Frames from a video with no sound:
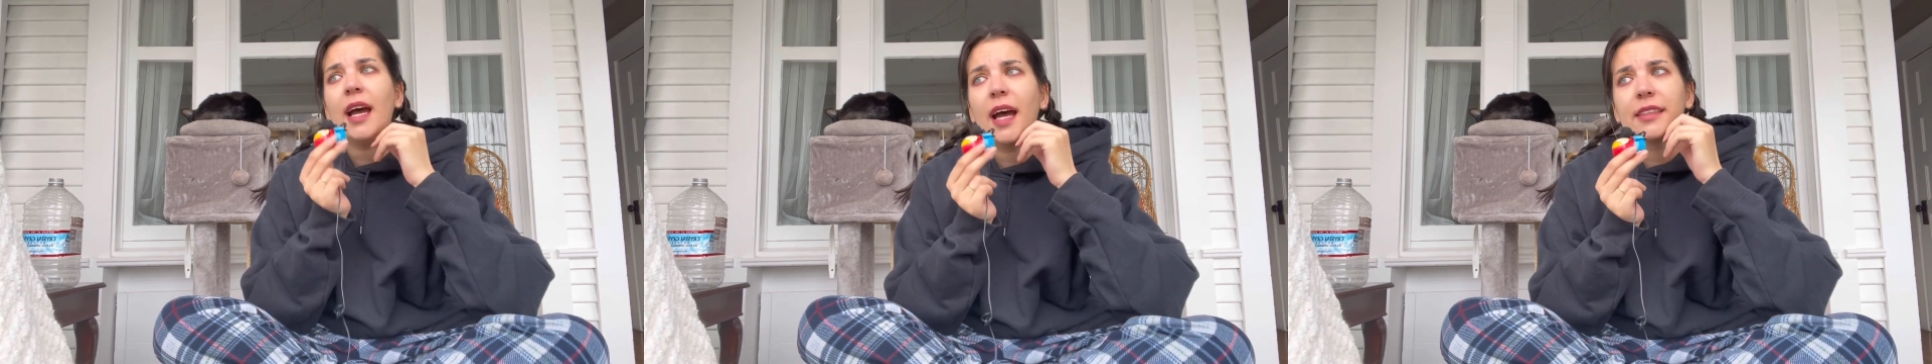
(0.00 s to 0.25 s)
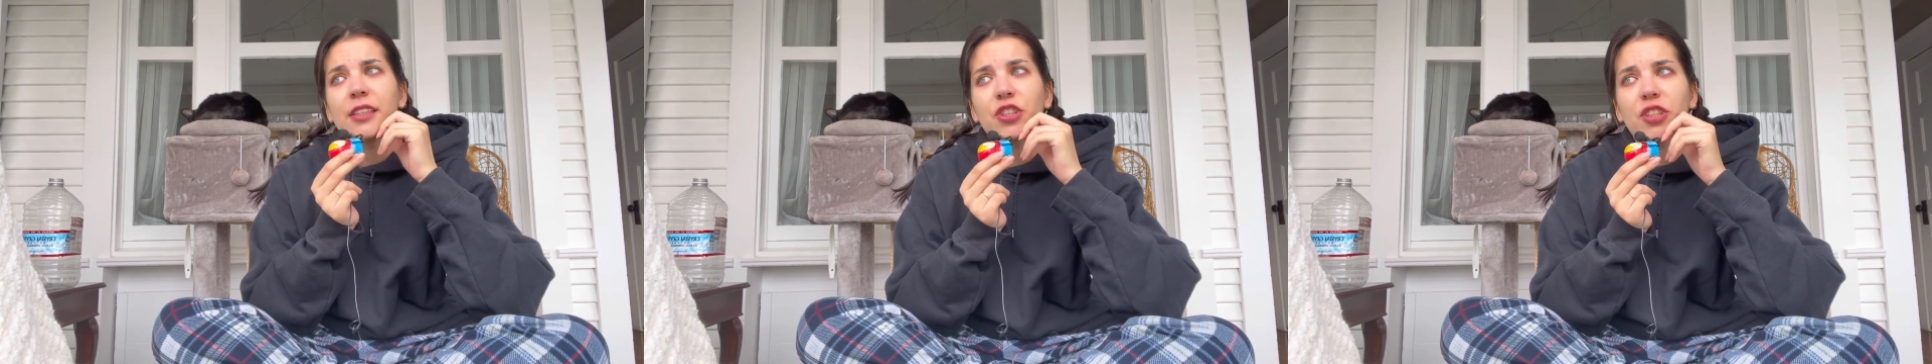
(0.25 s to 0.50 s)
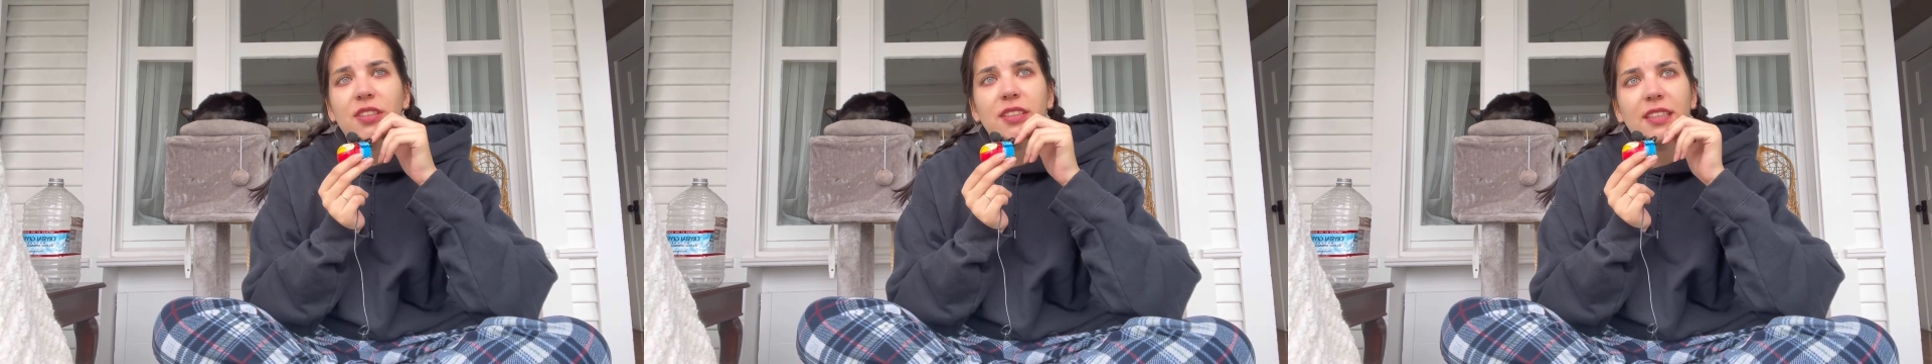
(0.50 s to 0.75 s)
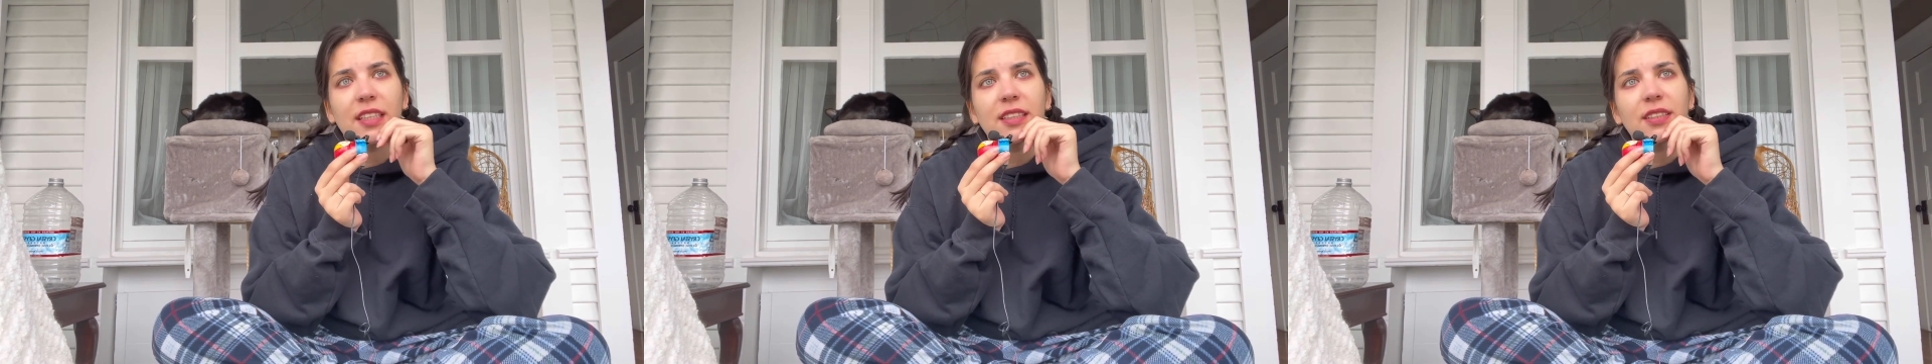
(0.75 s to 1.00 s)
And then she
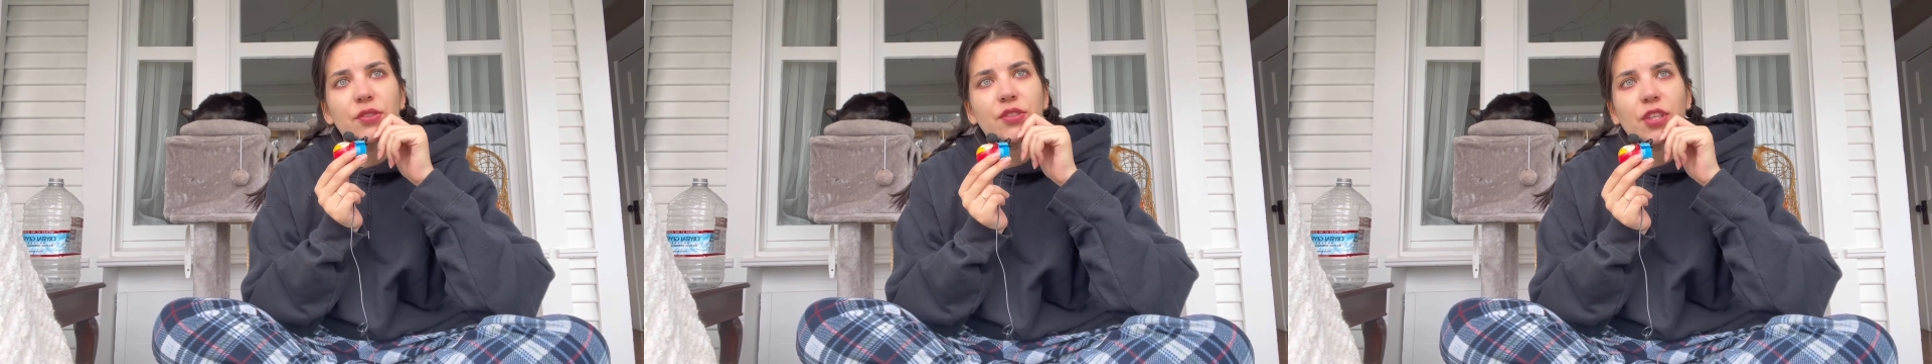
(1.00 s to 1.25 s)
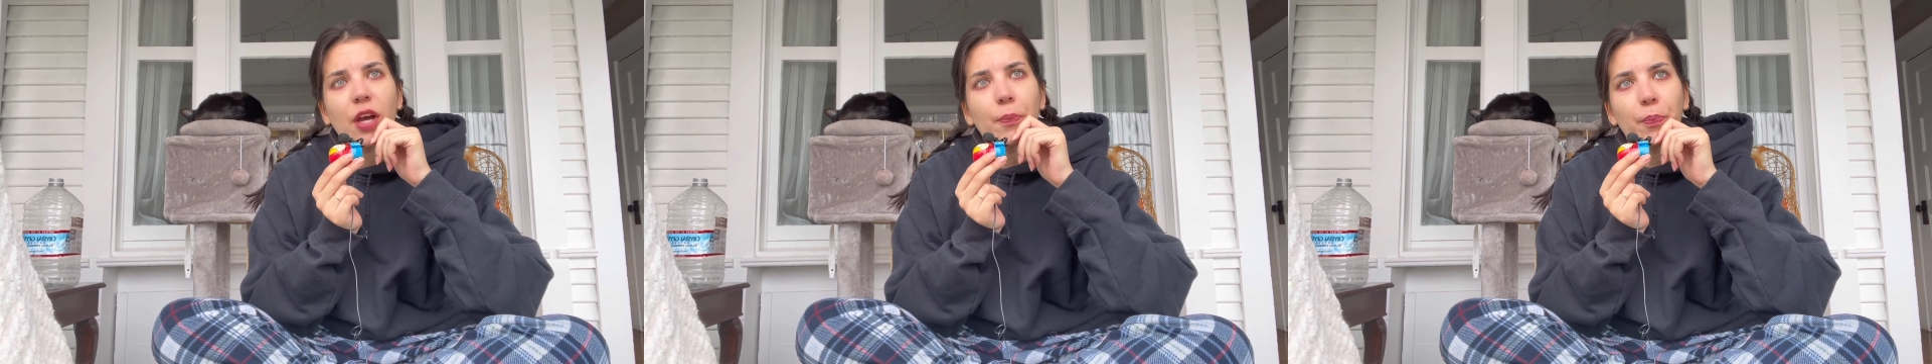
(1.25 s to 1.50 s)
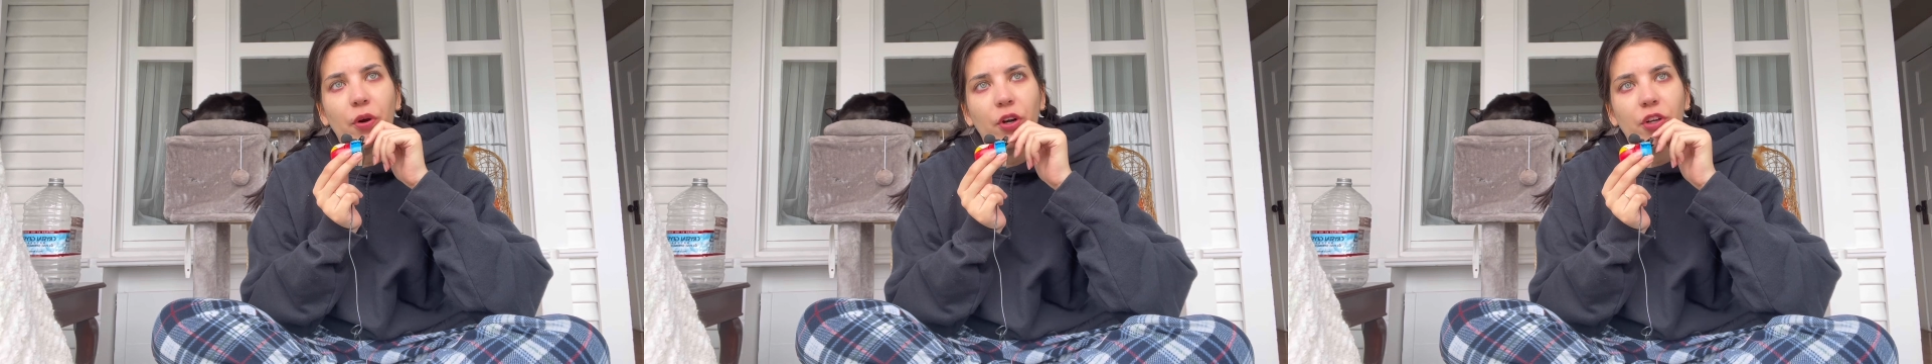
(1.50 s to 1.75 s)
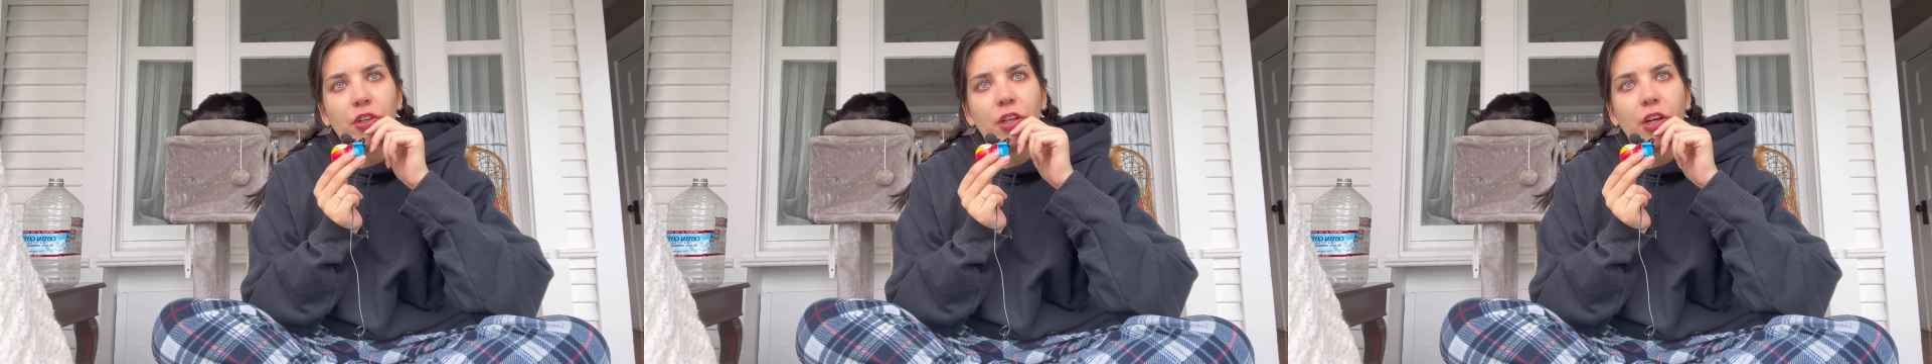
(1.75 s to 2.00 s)
steals a
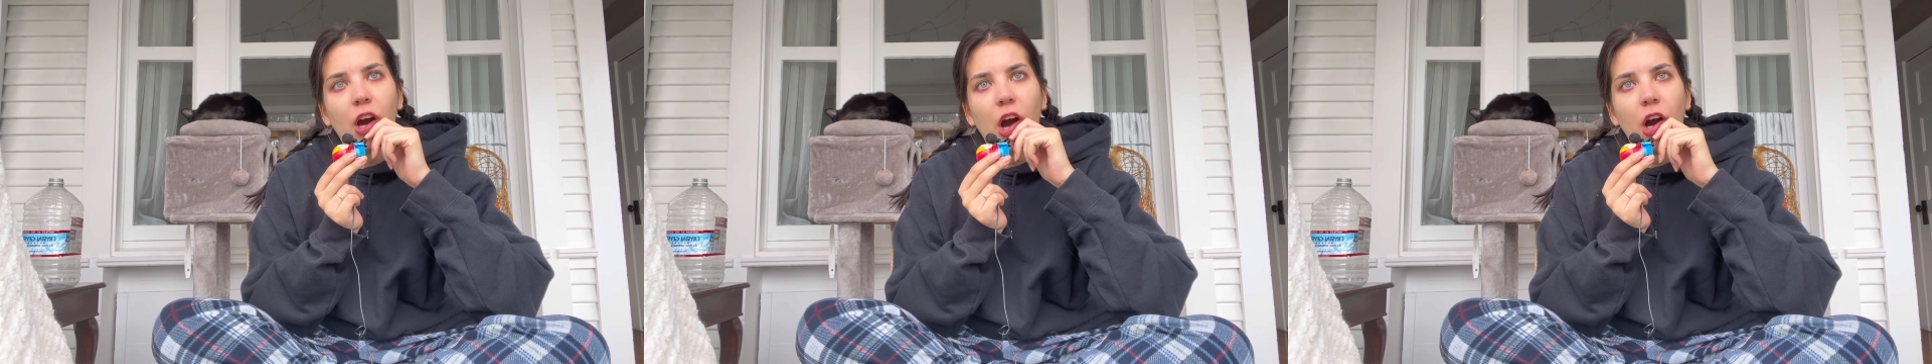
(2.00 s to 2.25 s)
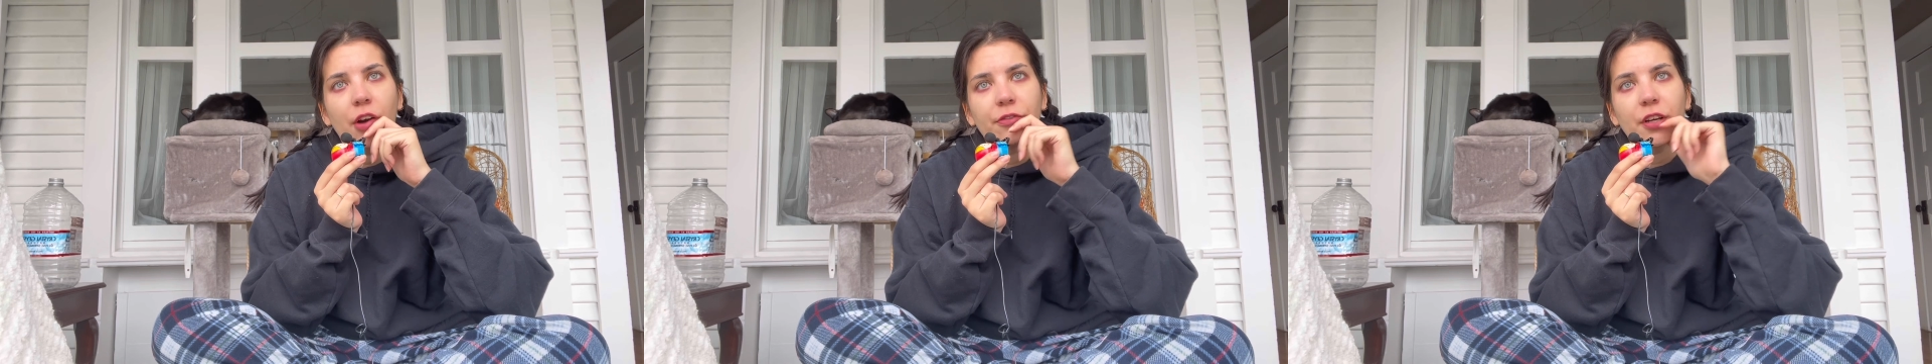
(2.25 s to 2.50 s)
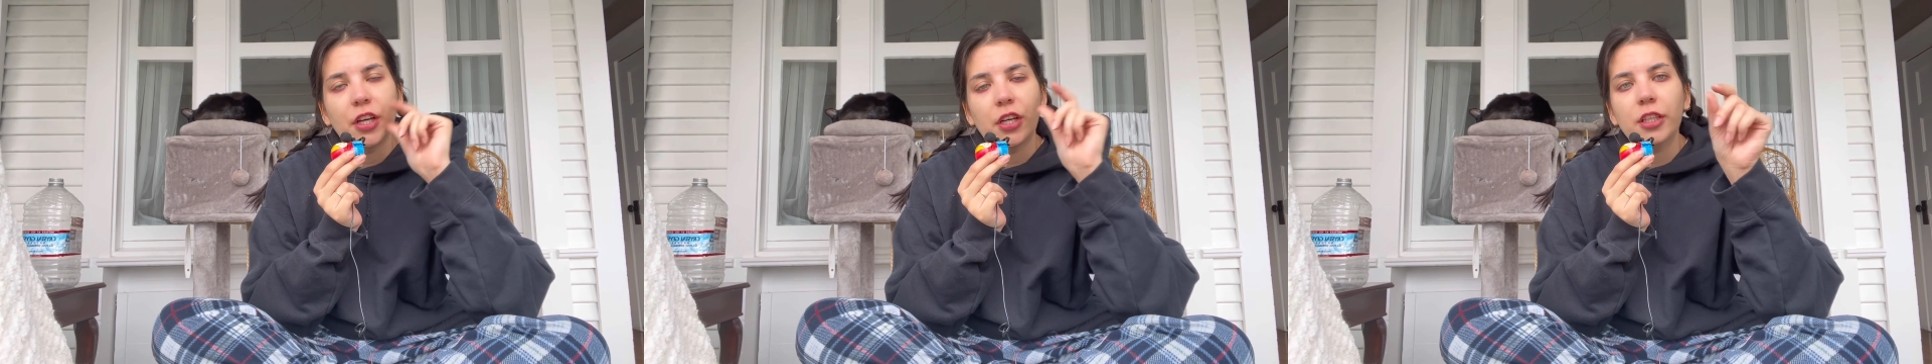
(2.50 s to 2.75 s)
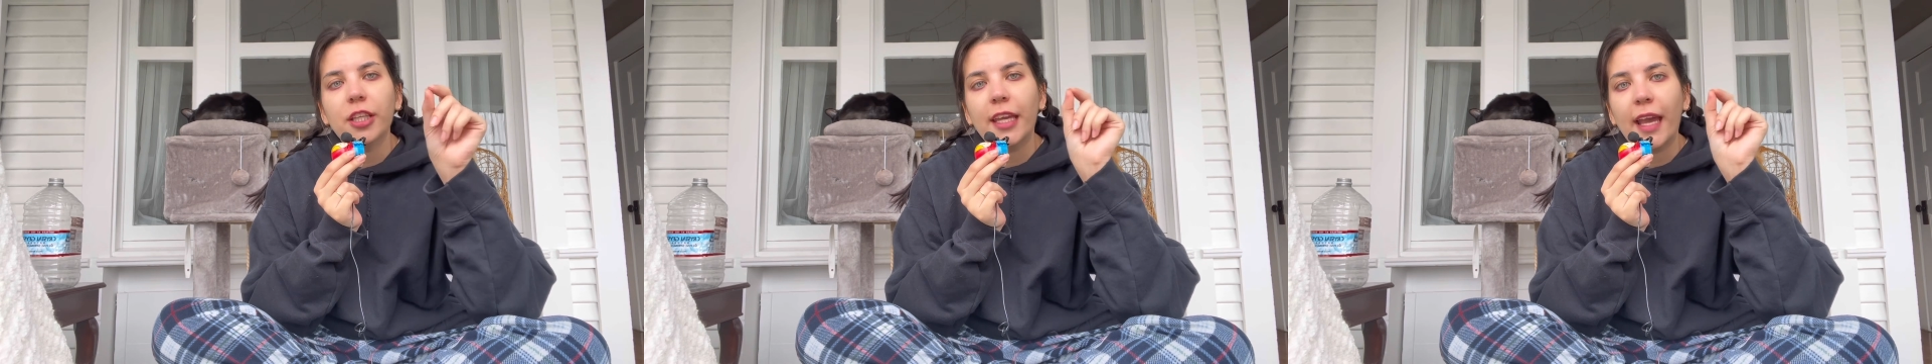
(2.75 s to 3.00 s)
book of
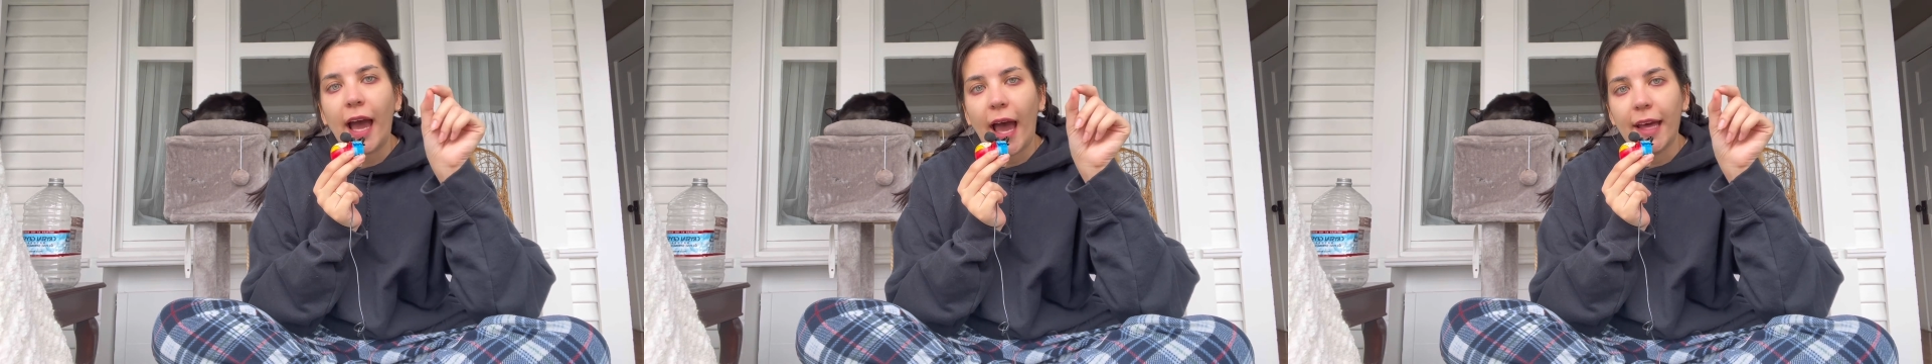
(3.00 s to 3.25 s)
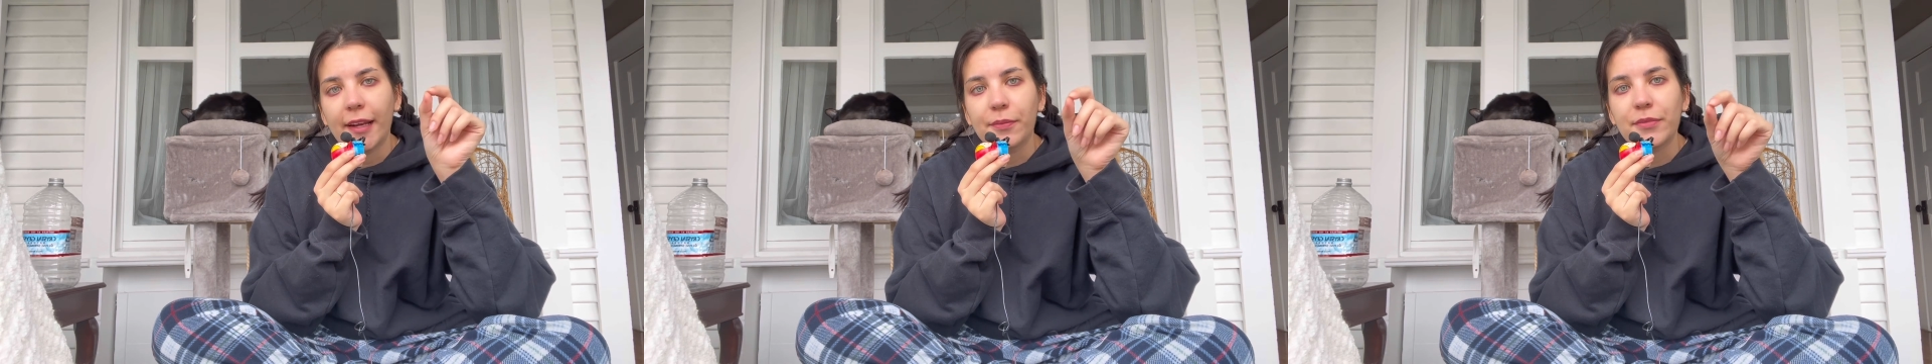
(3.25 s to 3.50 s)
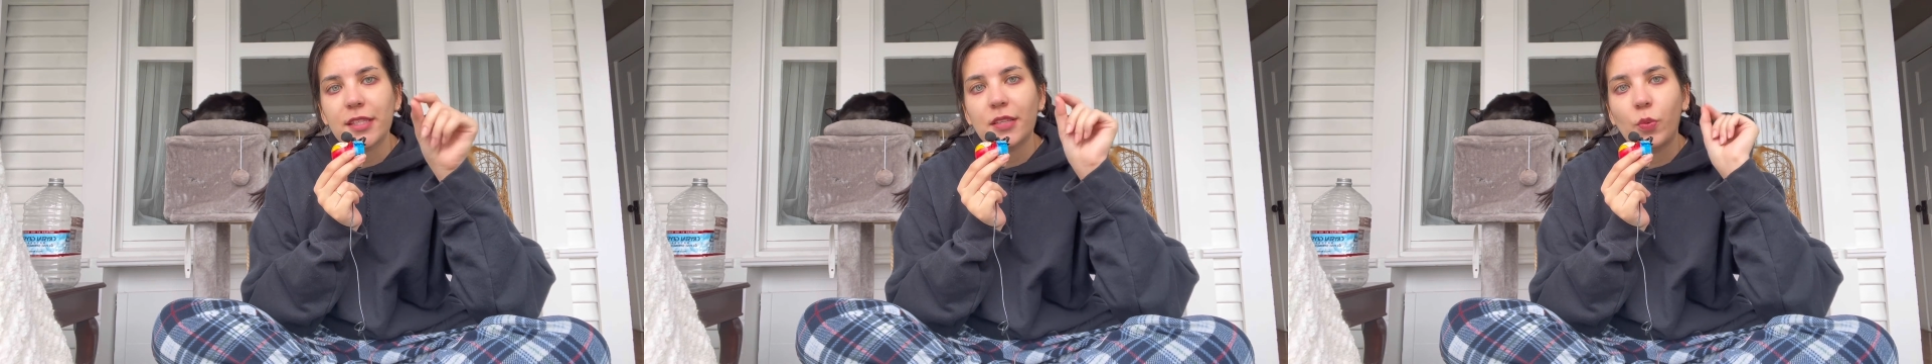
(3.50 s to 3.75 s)
Goody Addams,